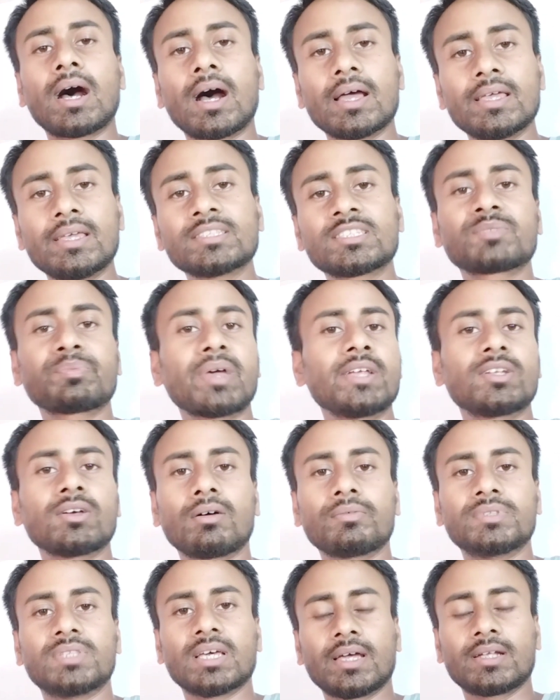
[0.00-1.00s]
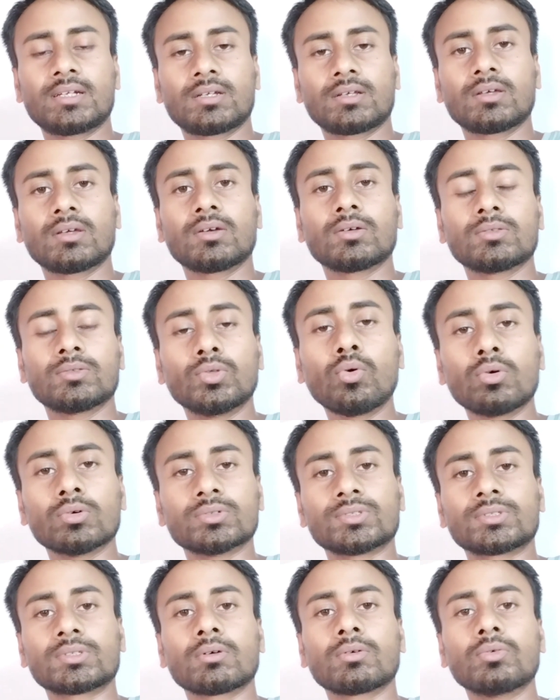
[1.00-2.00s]
In spite of that,
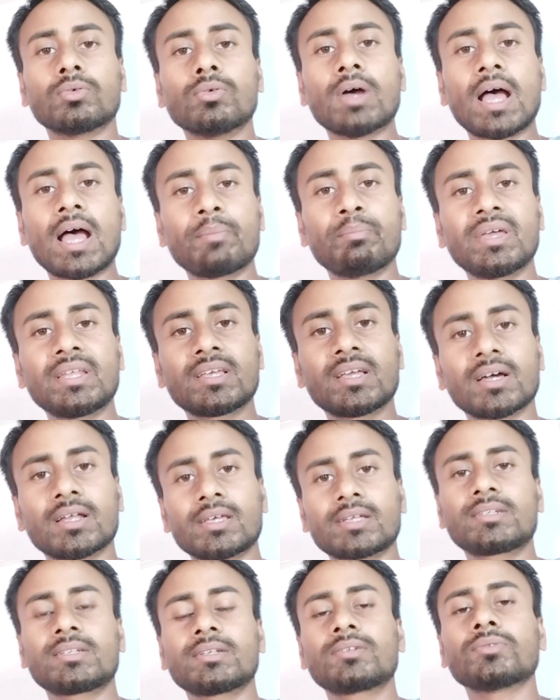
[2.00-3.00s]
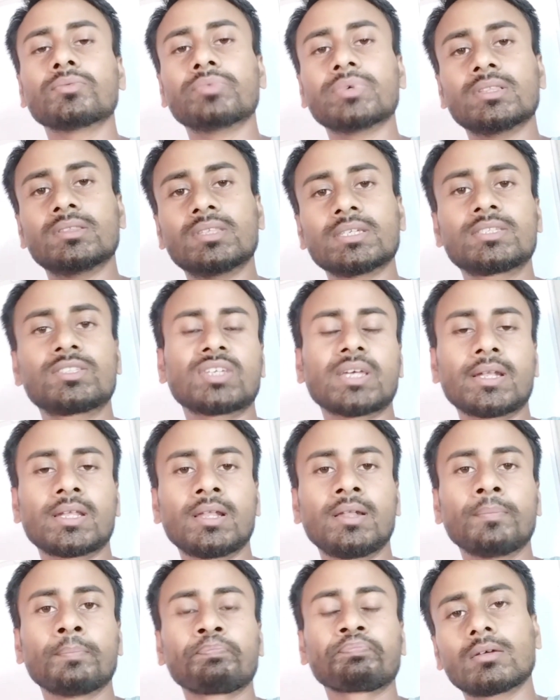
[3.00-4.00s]
those who have been connected with this
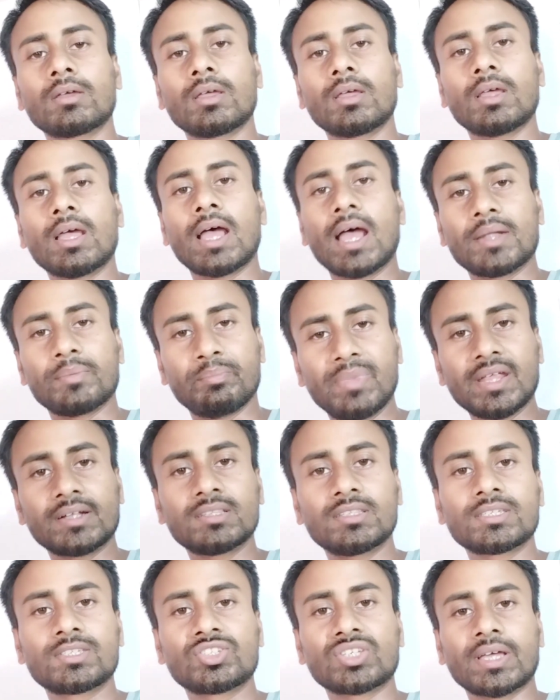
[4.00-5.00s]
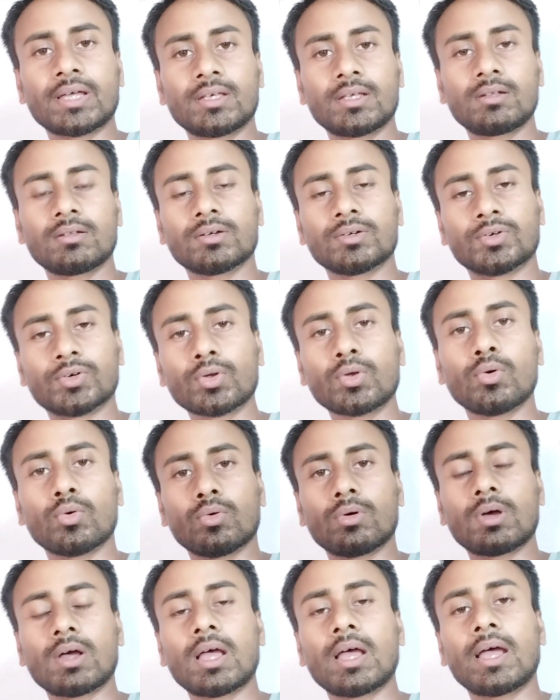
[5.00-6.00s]
channel and made this channel
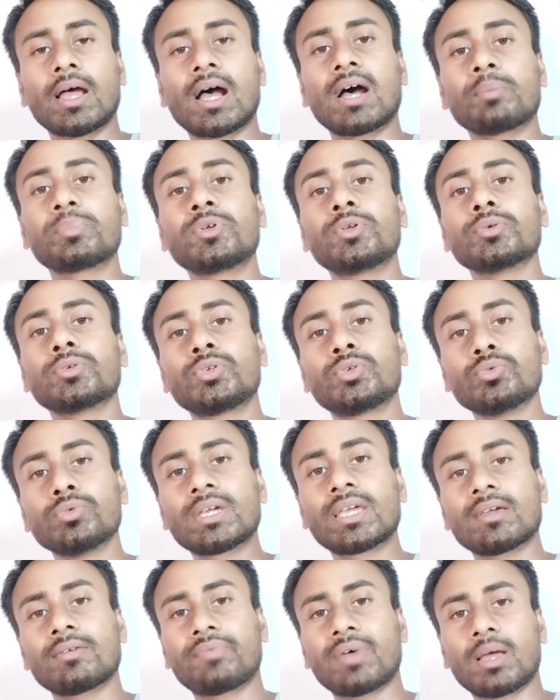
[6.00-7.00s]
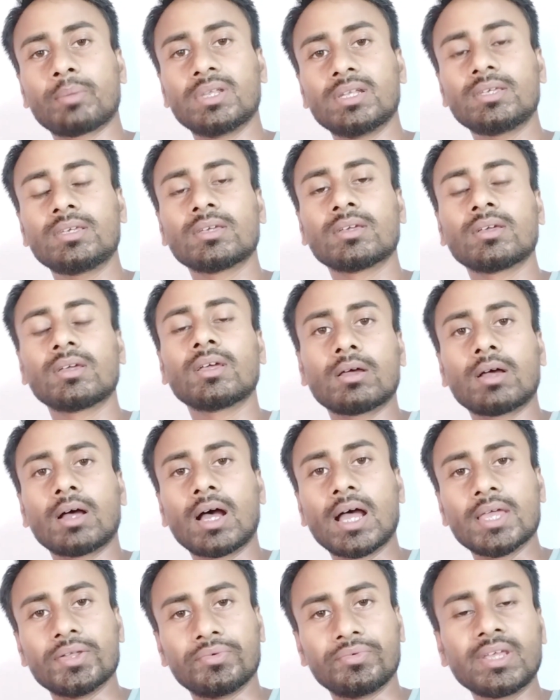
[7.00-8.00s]
grow up to 2K family,
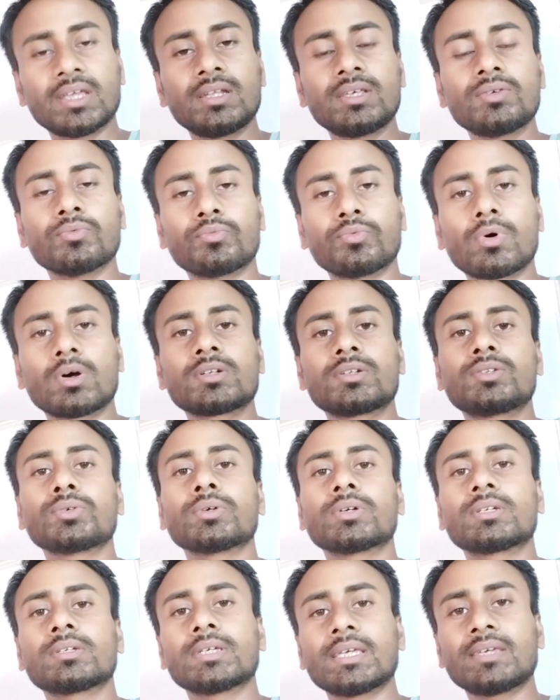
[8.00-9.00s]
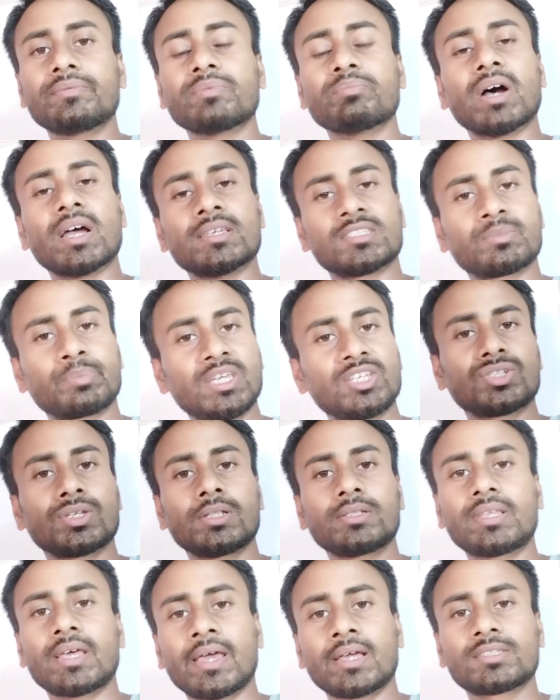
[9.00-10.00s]
I really want to give my special
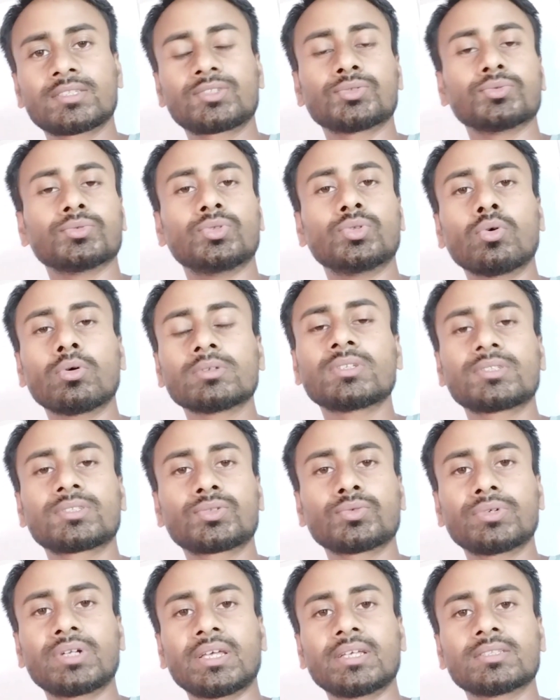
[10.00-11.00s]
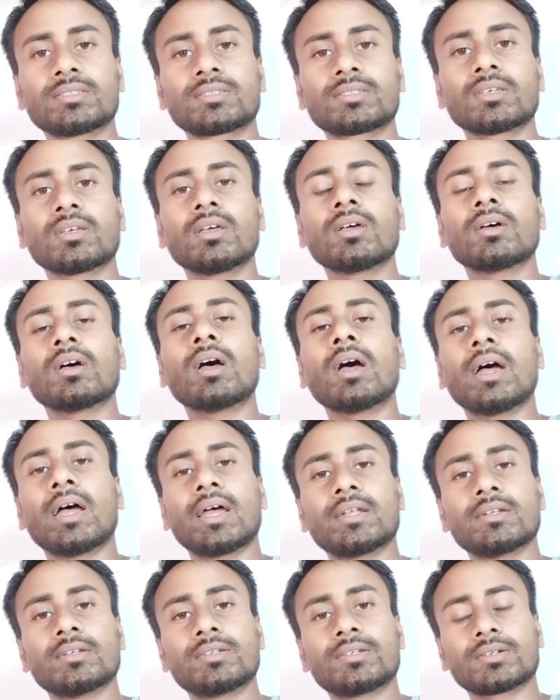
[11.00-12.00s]
thanks to those students,
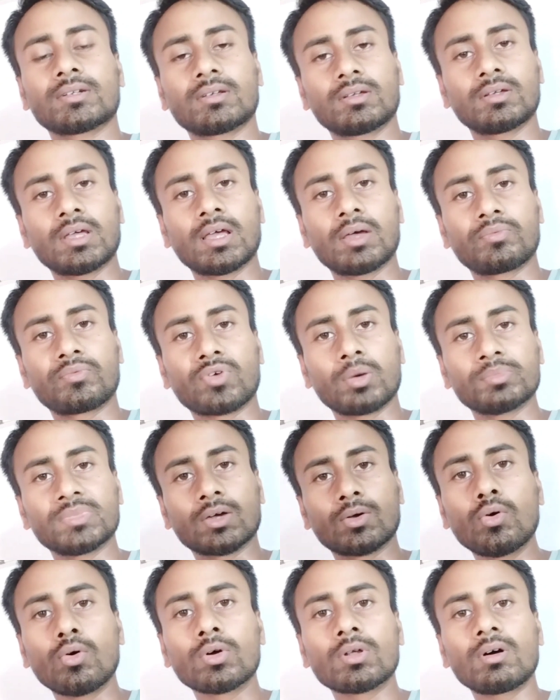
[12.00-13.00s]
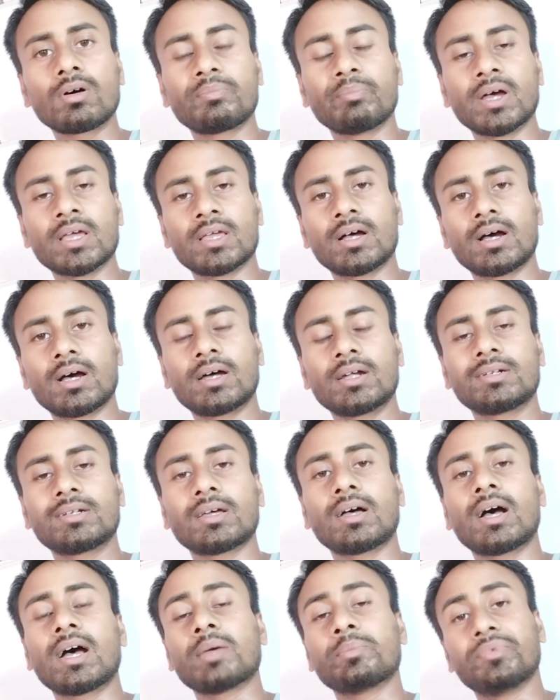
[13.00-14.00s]
and from the core of my heart,
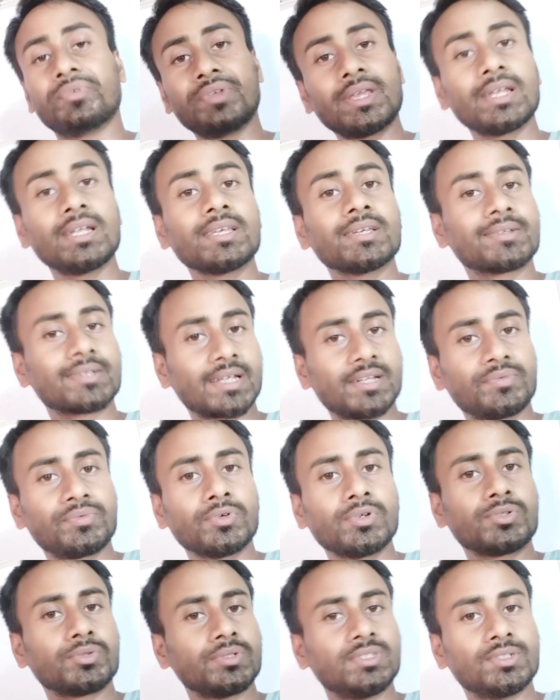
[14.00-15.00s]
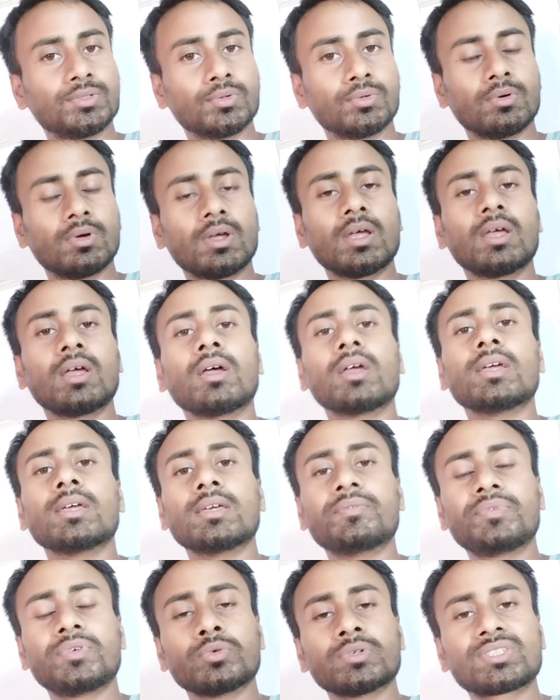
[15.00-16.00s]
I'm really grateful to you.
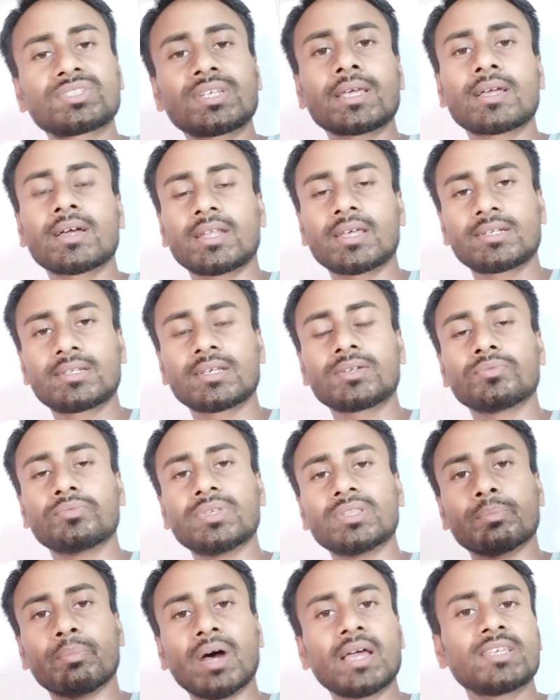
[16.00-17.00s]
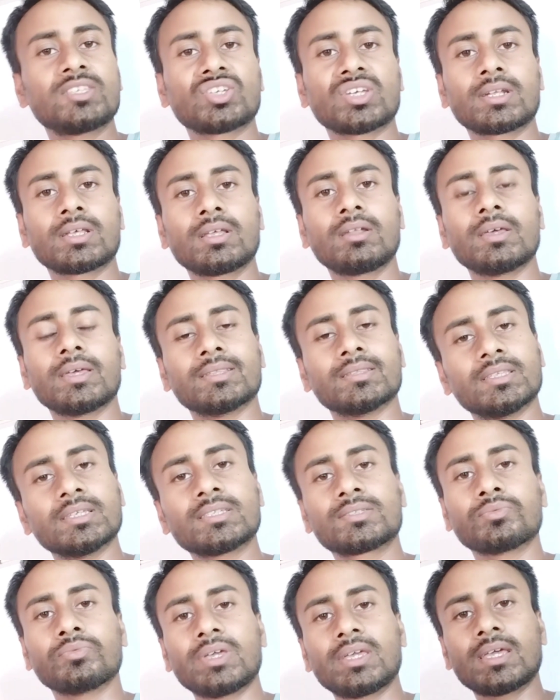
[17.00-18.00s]
If you stay connected with my channel in
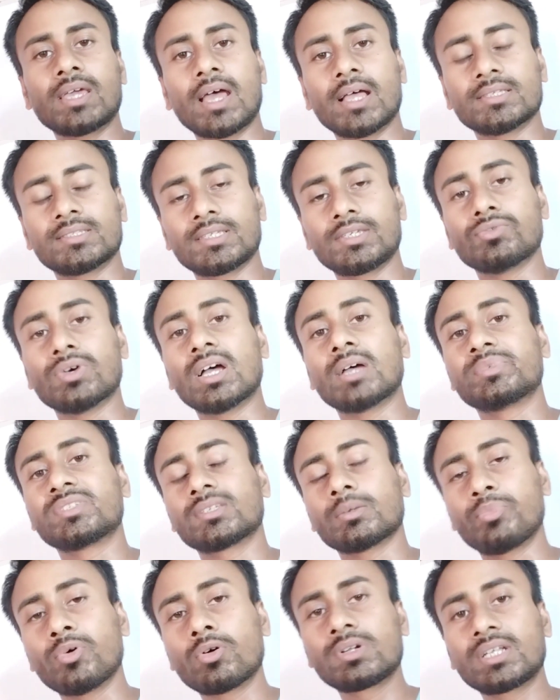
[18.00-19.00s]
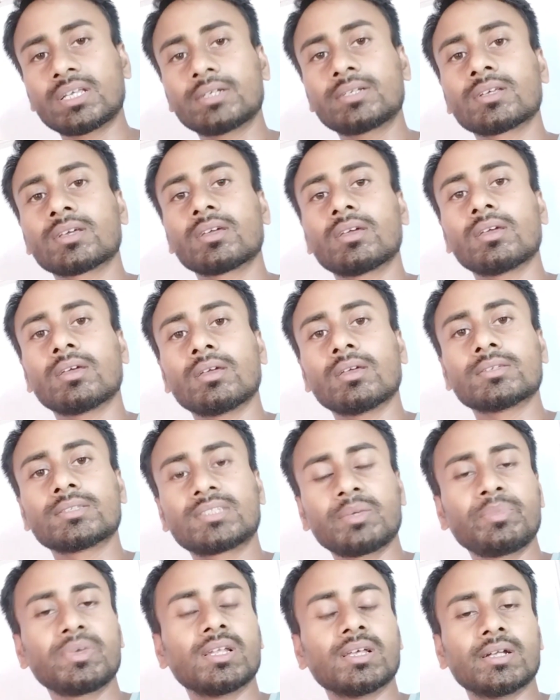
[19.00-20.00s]
this way as you have supported
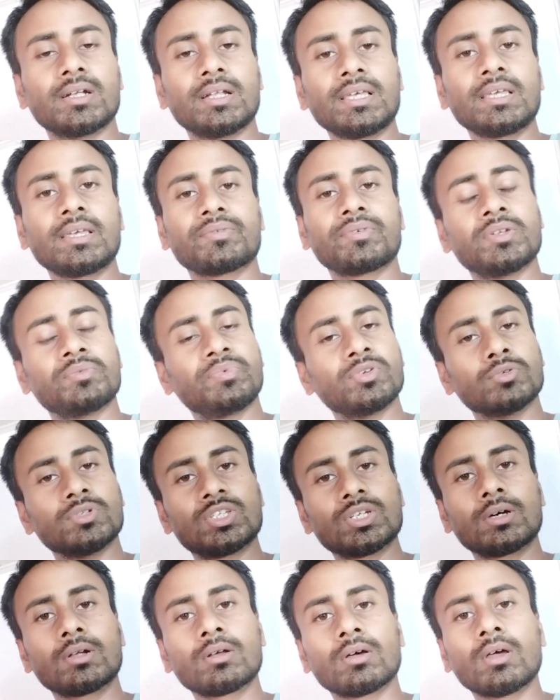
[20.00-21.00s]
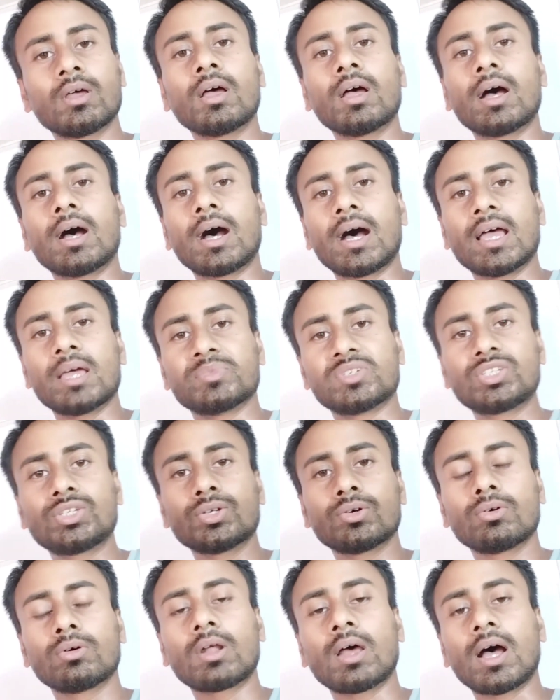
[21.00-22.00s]
similarly in future, I'm
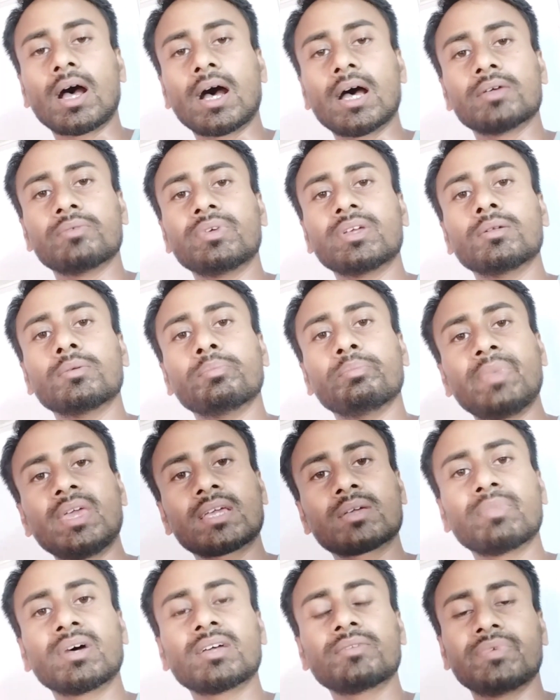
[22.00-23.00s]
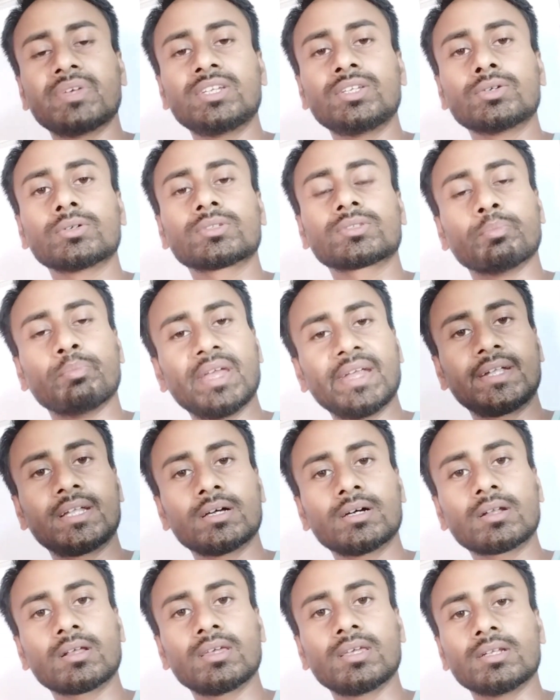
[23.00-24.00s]
sure I will make my videos
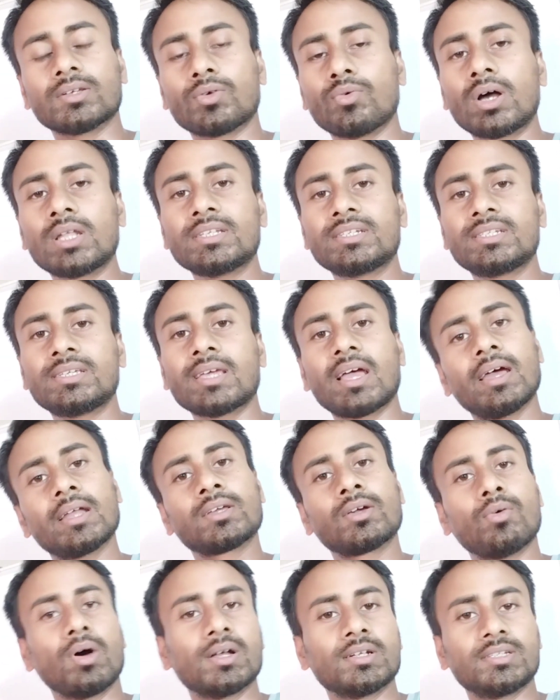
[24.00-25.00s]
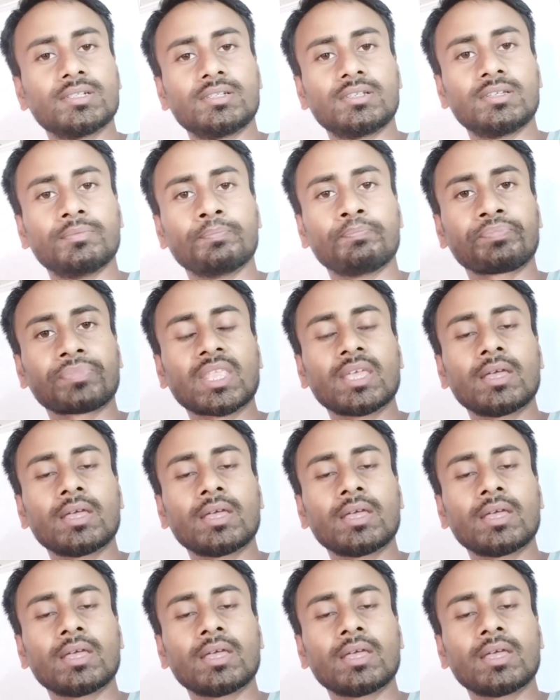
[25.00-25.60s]
better in quality and quantity.